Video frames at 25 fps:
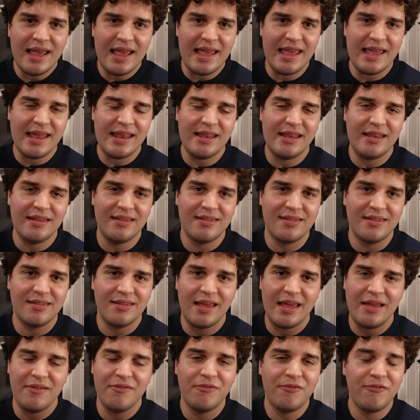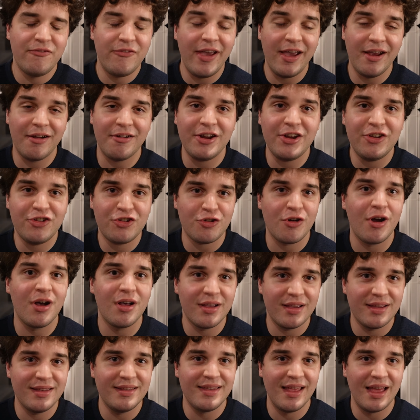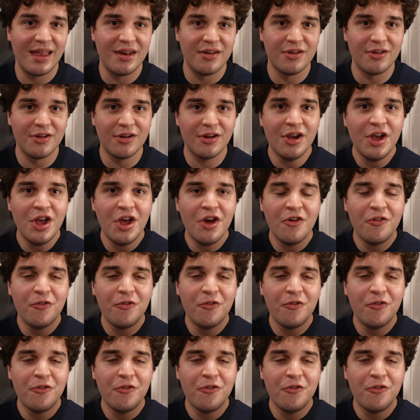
it is a very strong contender